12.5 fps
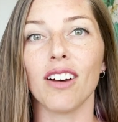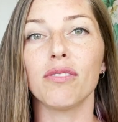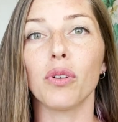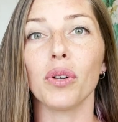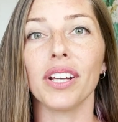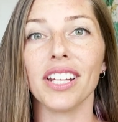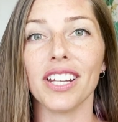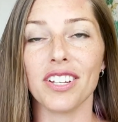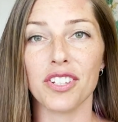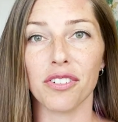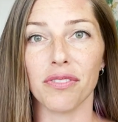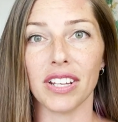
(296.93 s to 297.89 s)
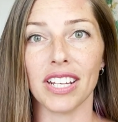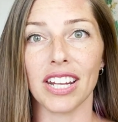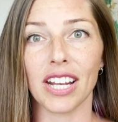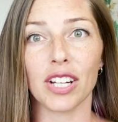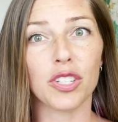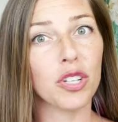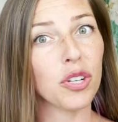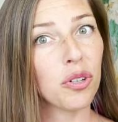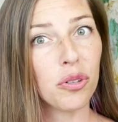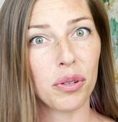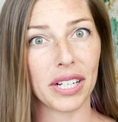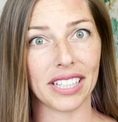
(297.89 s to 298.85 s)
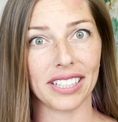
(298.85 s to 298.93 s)
Avoid intervening too
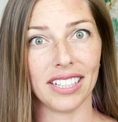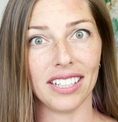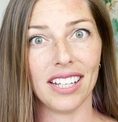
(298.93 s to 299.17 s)
quickly.